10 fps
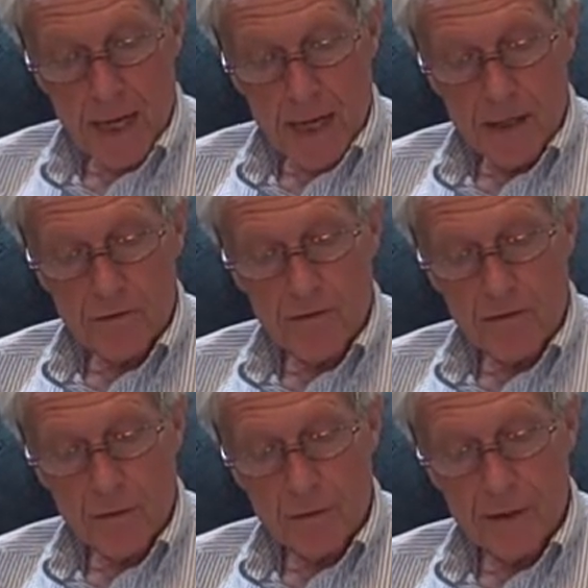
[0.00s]
As the
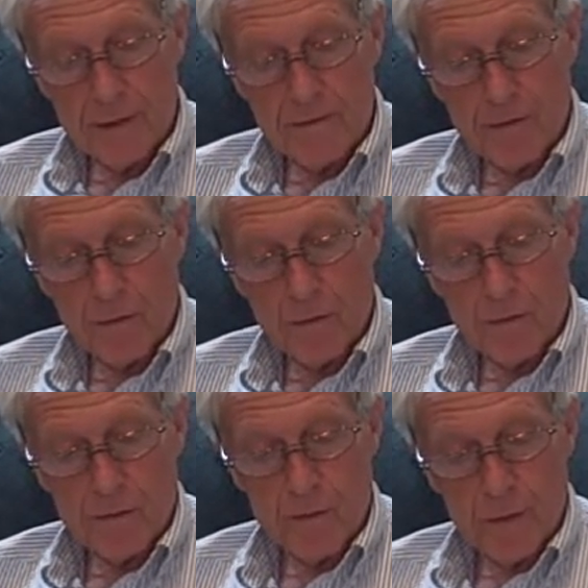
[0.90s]
story
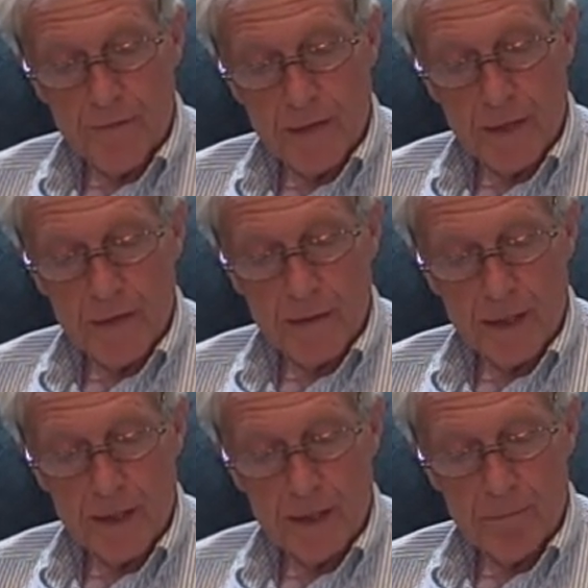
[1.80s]
unfolds, we follow
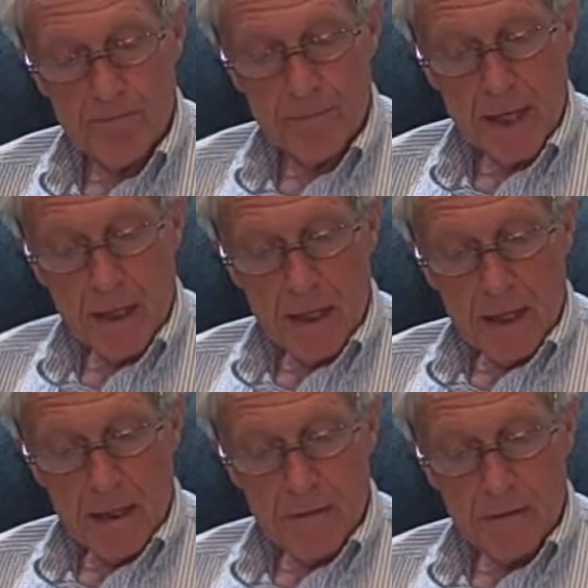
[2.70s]
Gabe
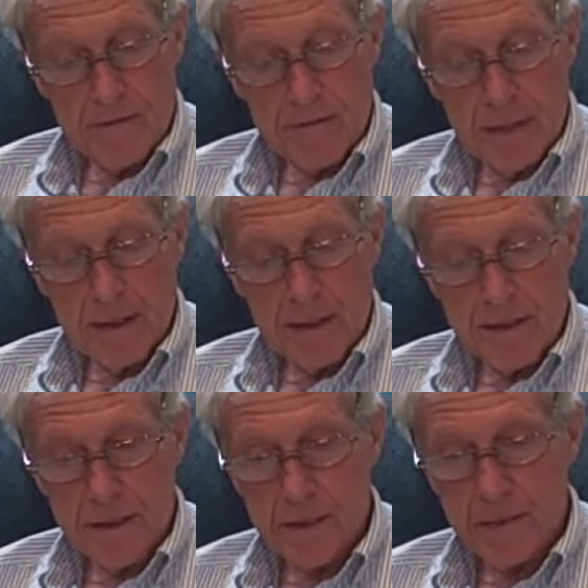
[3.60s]
in his vain
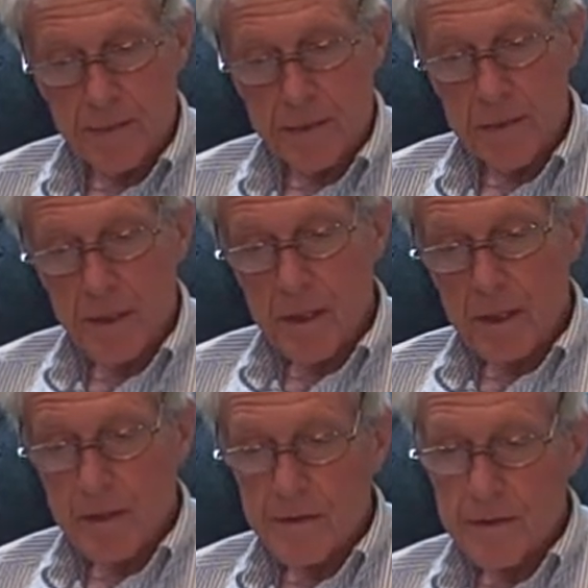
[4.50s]
attempt
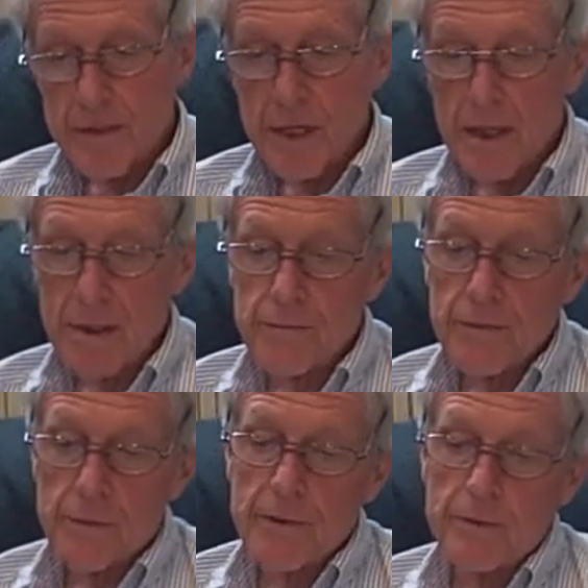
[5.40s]
to escape
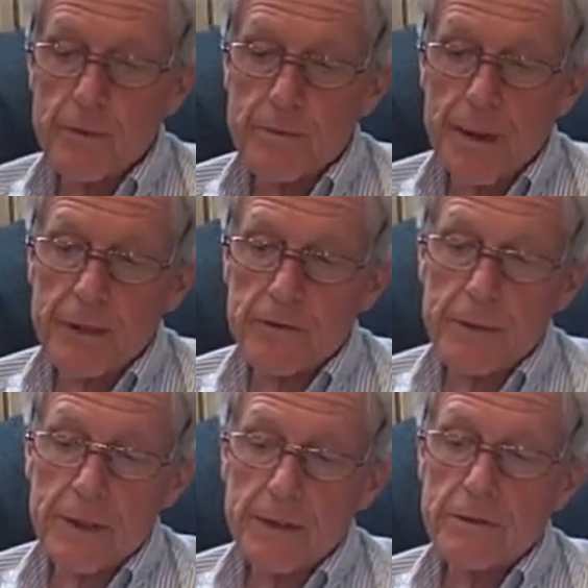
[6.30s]
from his
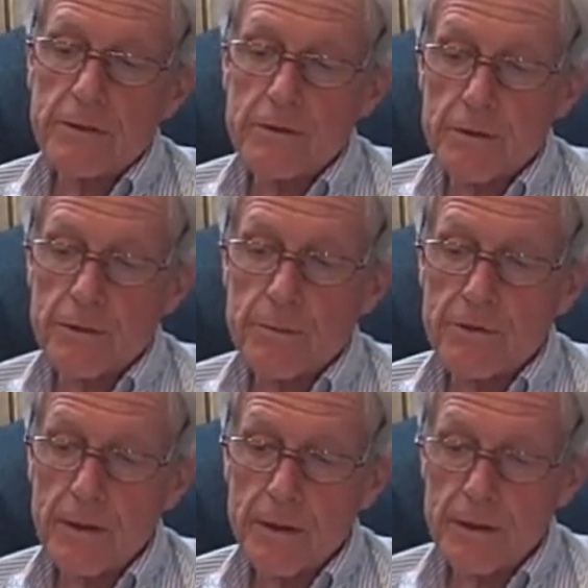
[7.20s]
responsibilities to
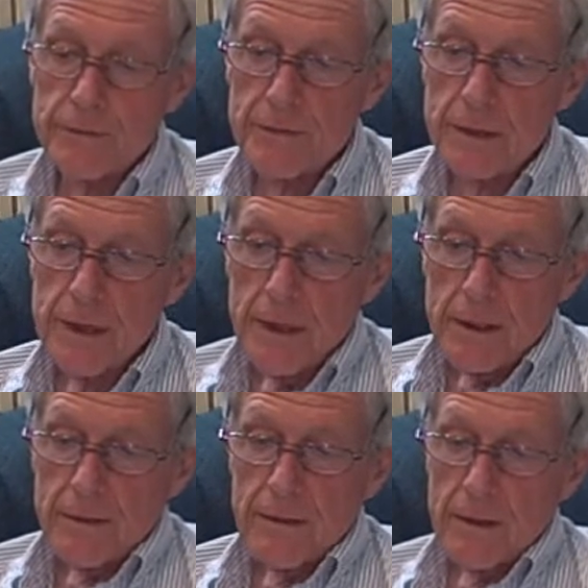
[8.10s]
himself,
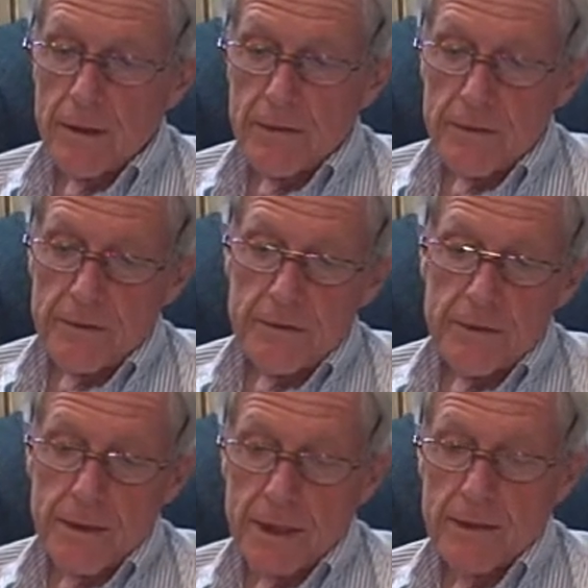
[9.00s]
to others,
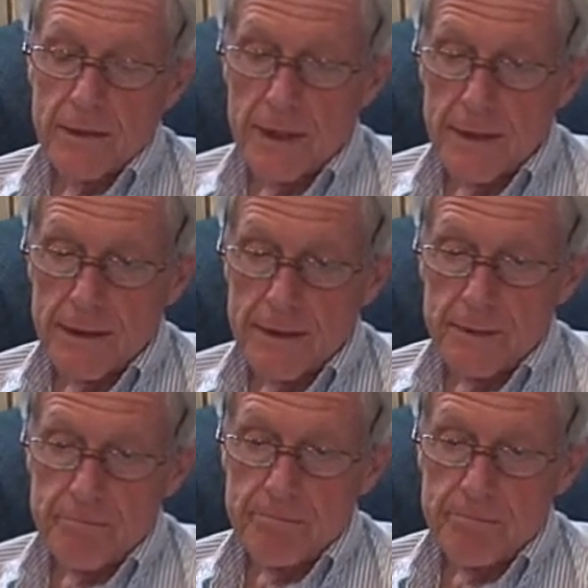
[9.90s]
and to God.